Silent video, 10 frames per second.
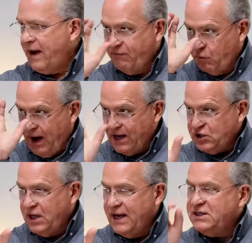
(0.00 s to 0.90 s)
I've
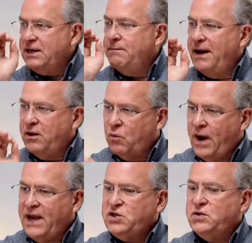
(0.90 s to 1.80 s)
rationalized it, made it
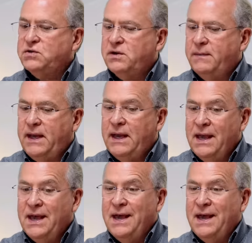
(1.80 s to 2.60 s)
rational to me.